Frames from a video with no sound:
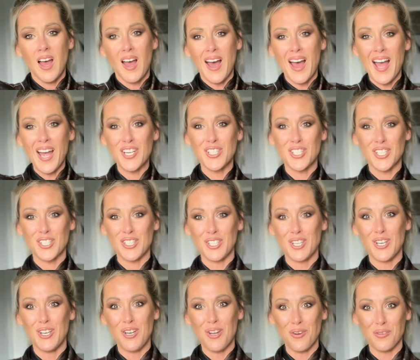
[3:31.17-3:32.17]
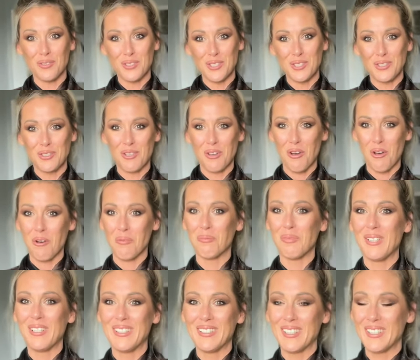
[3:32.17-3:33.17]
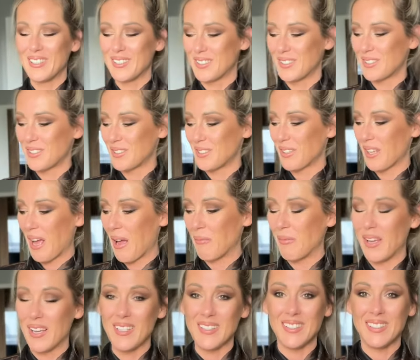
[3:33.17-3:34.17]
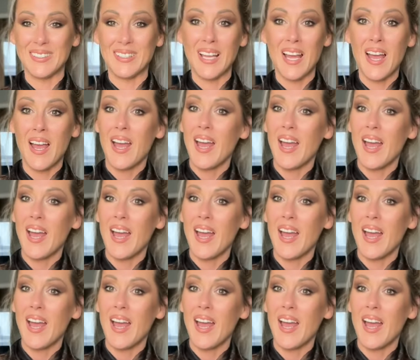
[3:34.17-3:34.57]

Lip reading: I just love this top, it is amazing.